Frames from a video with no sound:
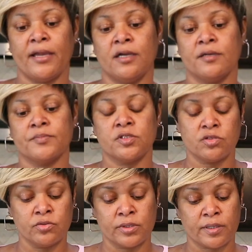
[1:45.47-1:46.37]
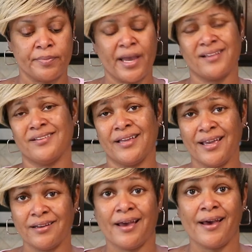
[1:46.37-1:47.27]
It comes 2 in a pack. They're
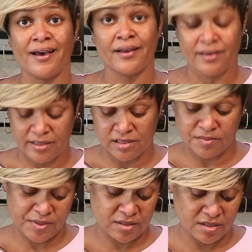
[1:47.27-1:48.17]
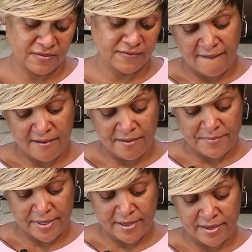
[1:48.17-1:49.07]
kind of high, expensive,
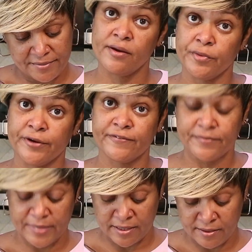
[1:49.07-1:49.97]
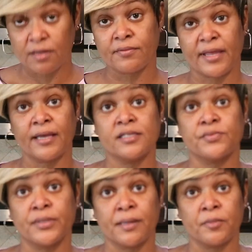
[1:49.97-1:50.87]
but they'll work for me. So that is
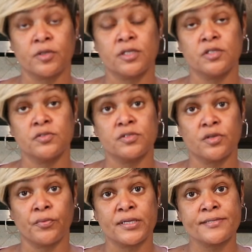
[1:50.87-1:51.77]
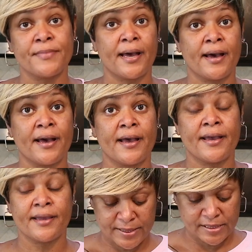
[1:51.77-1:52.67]
what I'm going to use. So once
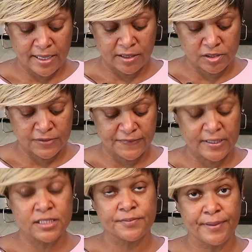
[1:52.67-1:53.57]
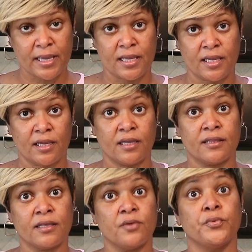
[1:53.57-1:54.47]
my potatoes finish
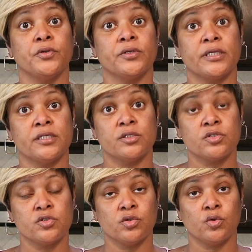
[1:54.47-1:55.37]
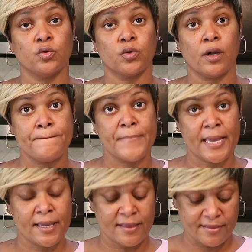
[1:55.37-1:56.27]
baking, then we'll get to
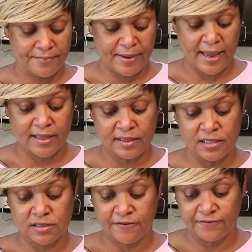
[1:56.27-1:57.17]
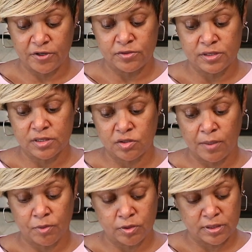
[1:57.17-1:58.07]
making the pie. And these are frozen, so
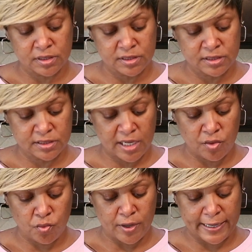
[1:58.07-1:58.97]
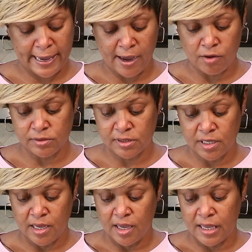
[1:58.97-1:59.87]
I'm going to take one out
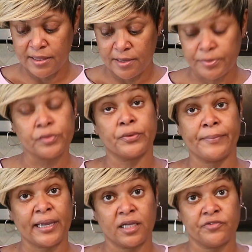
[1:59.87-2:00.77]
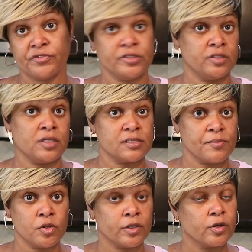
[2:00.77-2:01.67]
and then put one back in the freezer because
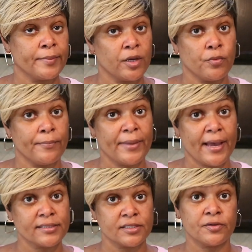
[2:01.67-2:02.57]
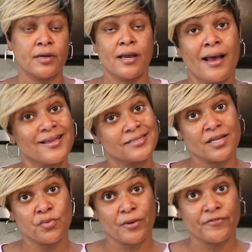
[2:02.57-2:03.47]
I'm only going to make one pie. So I
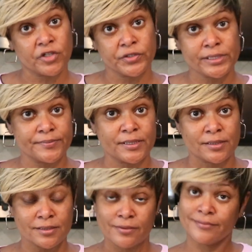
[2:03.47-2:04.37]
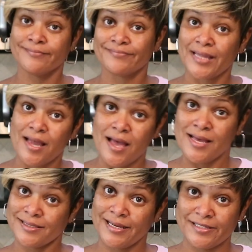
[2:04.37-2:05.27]
saved one for Christmas. So
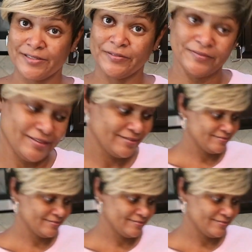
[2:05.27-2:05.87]
stay tuned.